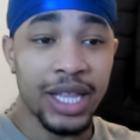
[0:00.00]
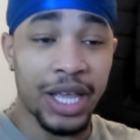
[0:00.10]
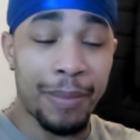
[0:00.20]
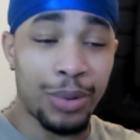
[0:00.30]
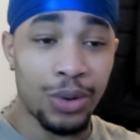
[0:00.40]
the
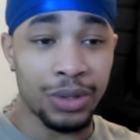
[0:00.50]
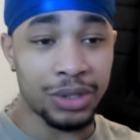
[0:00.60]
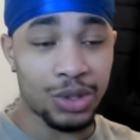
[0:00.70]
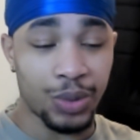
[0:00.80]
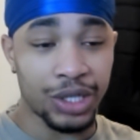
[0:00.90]

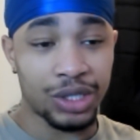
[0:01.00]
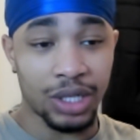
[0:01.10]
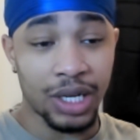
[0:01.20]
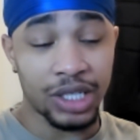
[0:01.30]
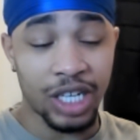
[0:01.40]
importance which
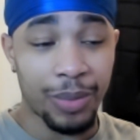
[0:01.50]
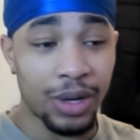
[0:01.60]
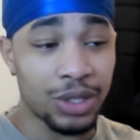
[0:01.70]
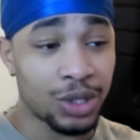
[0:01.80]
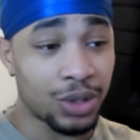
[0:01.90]
Xabi
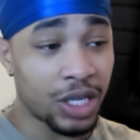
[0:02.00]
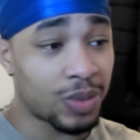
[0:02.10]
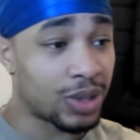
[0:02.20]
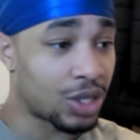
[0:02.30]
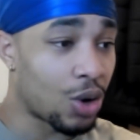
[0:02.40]
Alonso does
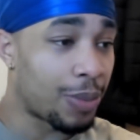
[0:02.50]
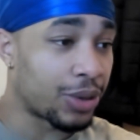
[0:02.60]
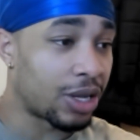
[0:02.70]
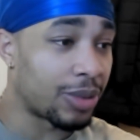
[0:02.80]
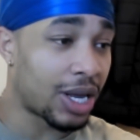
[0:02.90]
bestow upon
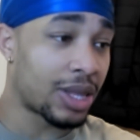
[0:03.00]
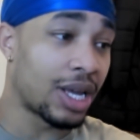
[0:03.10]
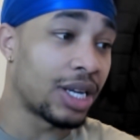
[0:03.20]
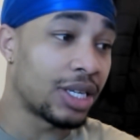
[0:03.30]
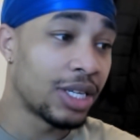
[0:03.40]
him. And I
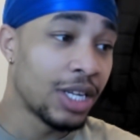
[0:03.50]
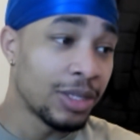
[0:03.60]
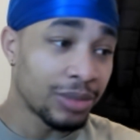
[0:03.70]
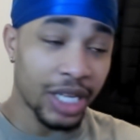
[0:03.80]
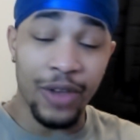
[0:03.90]
think
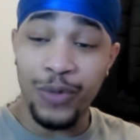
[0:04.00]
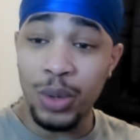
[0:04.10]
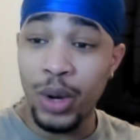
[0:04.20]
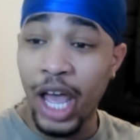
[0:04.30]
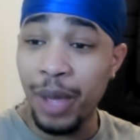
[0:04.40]
if we
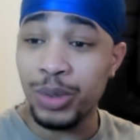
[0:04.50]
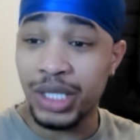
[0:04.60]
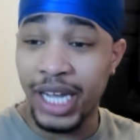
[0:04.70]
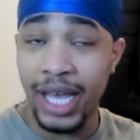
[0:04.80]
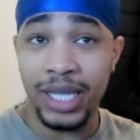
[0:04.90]
were able to
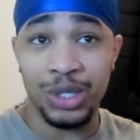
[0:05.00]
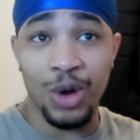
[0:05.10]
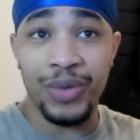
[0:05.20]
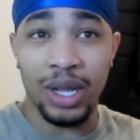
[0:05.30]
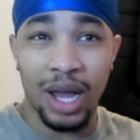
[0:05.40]
get this
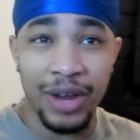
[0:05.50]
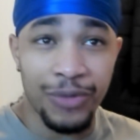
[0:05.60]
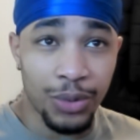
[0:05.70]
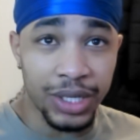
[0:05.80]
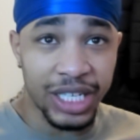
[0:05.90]
over the line
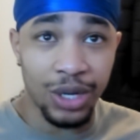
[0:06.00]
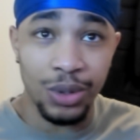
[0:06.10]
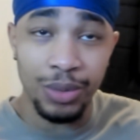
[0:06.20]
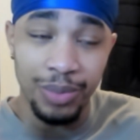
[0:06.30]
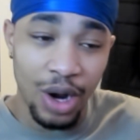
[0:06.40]
for a
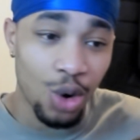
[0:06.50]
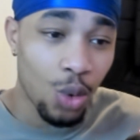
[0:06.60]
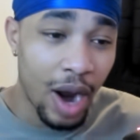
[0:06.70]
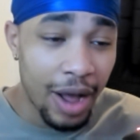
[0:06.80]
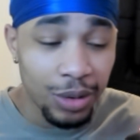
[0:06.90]
deal
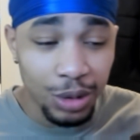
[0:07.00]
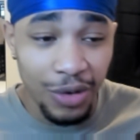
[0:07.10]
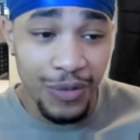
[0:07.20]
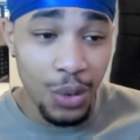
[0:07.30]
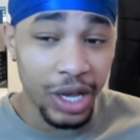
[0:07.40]
around
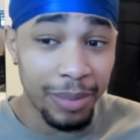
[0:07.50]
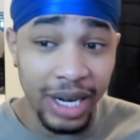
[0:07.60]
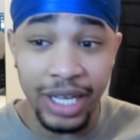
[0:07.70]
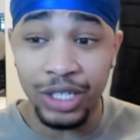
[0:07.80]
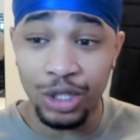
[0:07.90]
40
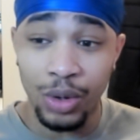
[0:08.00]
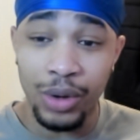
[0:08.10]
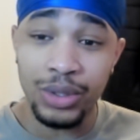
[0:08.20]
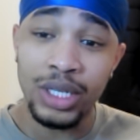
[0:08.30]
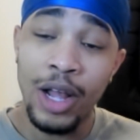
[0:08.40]
million euros,